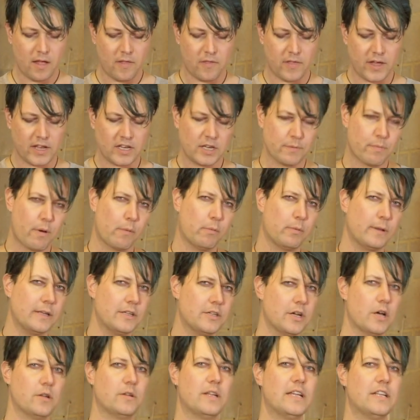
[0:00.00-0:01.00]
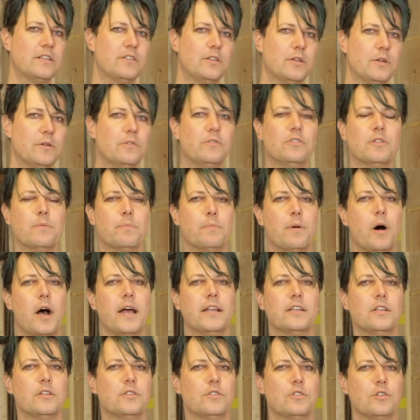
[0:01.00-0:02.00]
then you probably don't need to use the
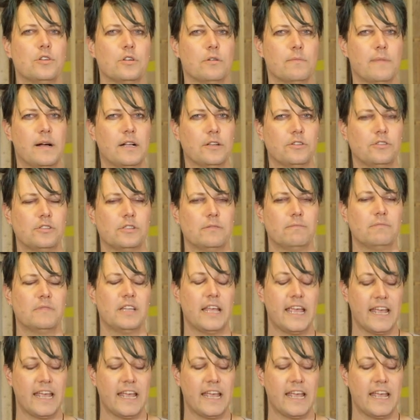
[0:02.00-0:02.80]
binder too much.